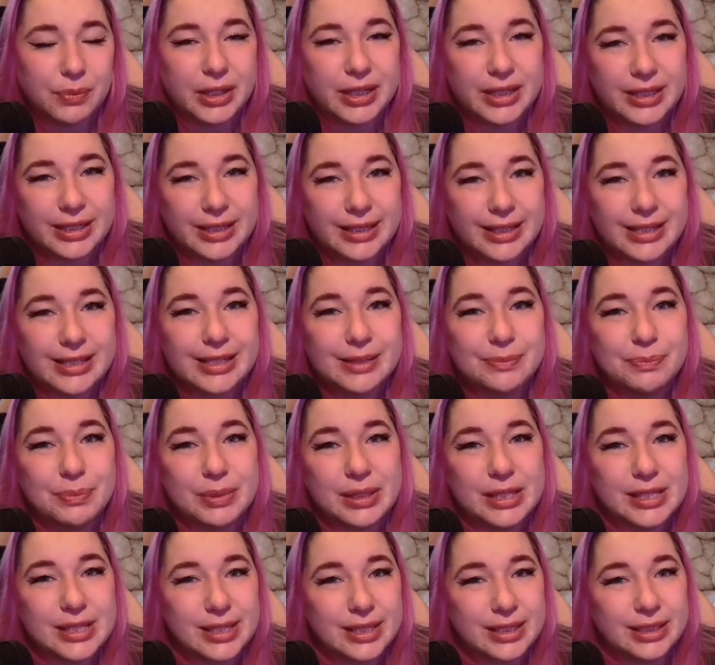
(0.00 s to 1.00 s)
but it is
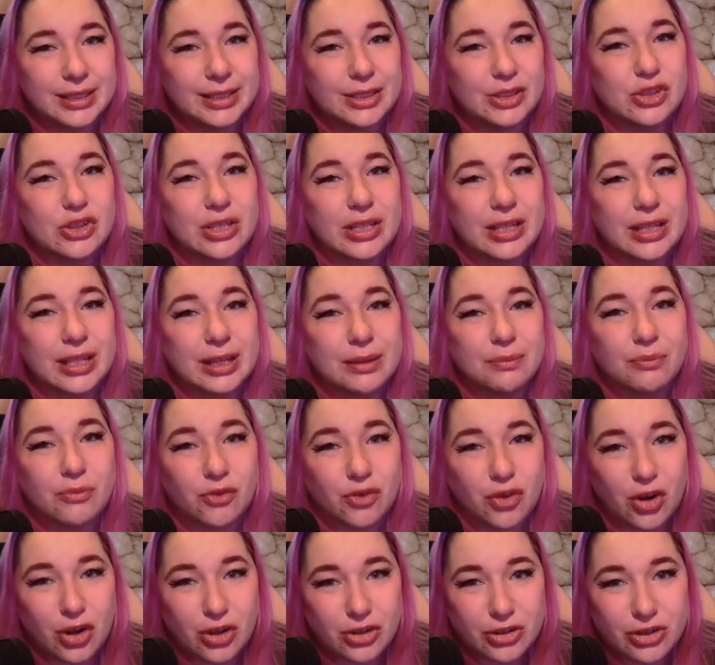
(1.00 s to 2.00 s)
basically so the game
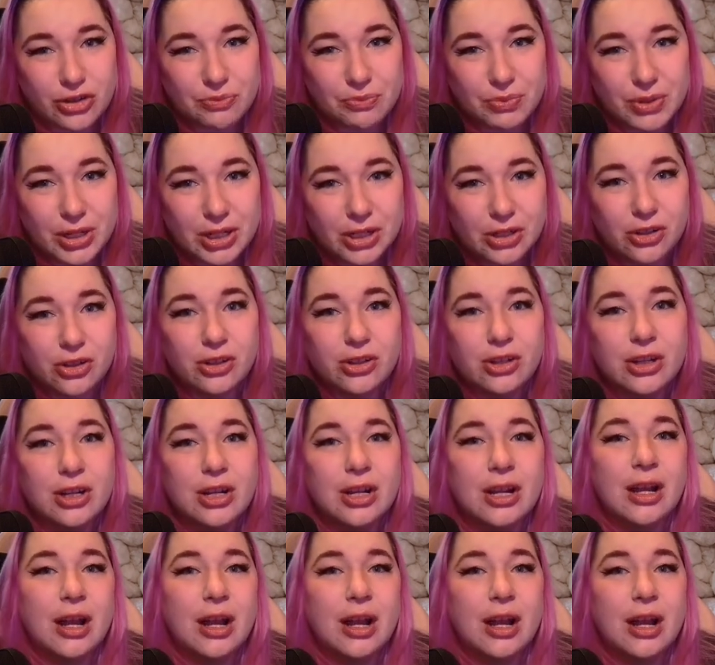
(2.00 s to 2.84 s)
runs better